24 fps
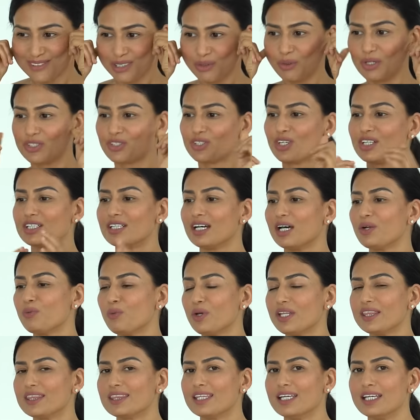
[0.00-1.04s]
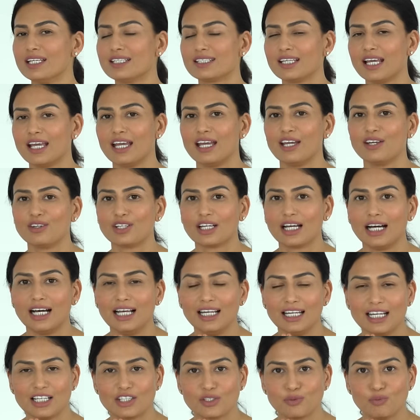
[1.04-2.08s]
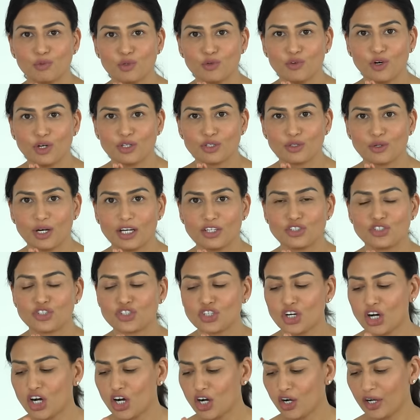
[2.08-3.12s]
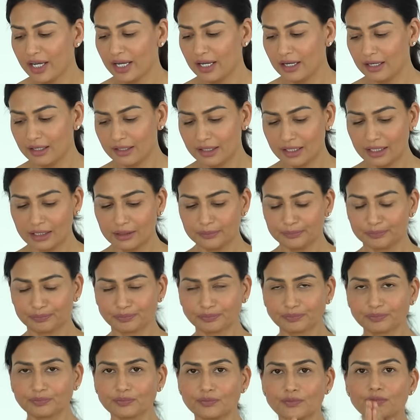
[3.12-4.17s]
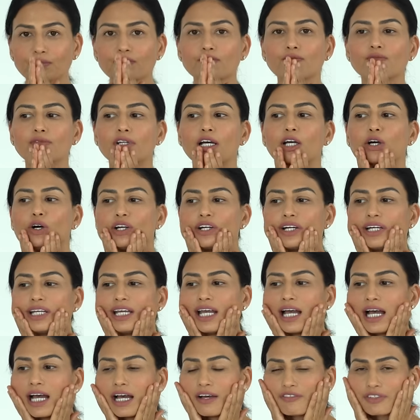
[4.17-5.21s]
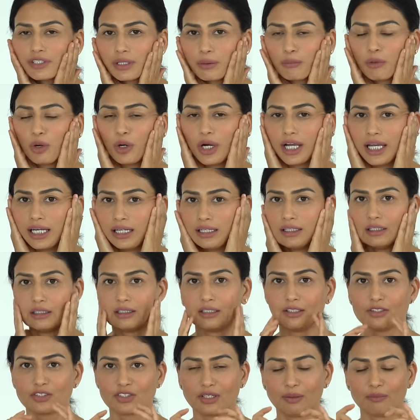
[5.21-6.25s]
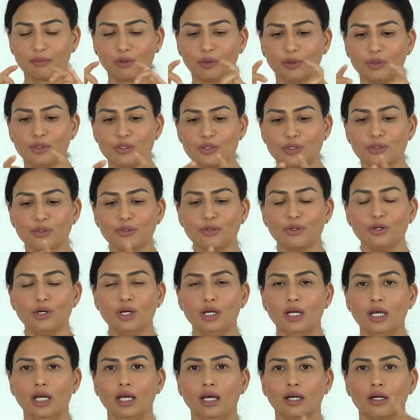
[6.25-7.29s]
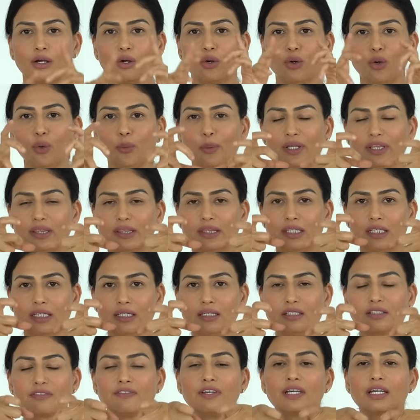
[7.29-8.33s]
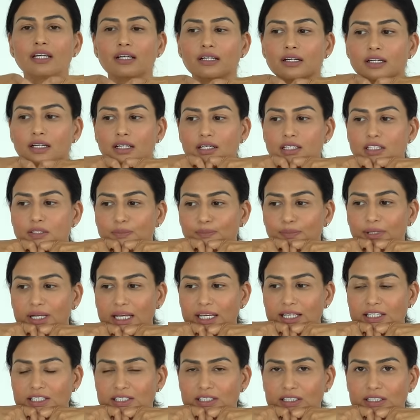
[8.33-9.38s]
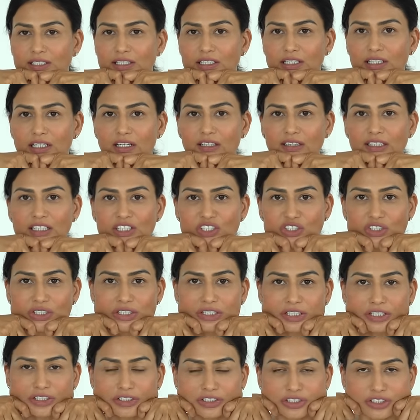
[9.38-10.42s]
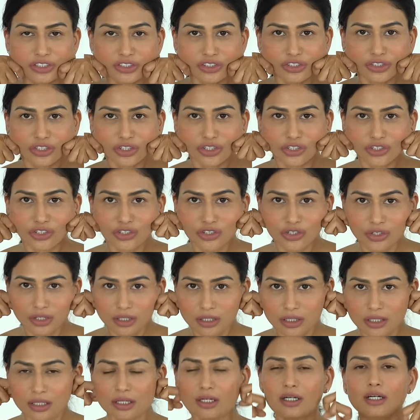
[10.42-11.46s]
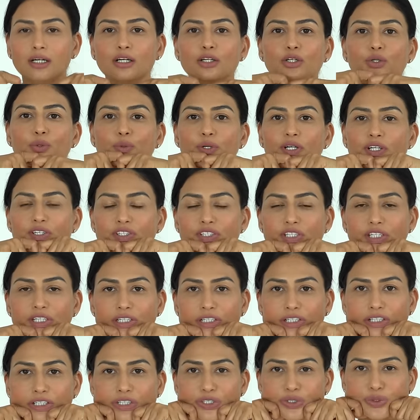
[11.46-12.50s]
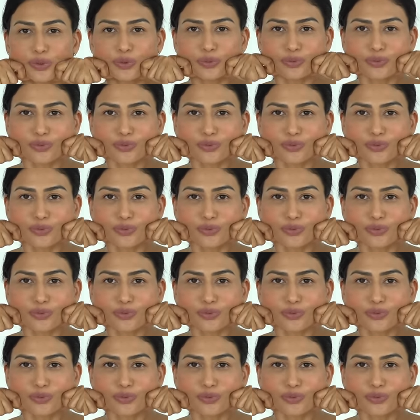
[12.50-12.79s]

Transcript: Once you're done with this area, let's move on to our jaw area. I already have some oil here, so I'm going to go with these fingers, place here on the chin and just go towards the ears.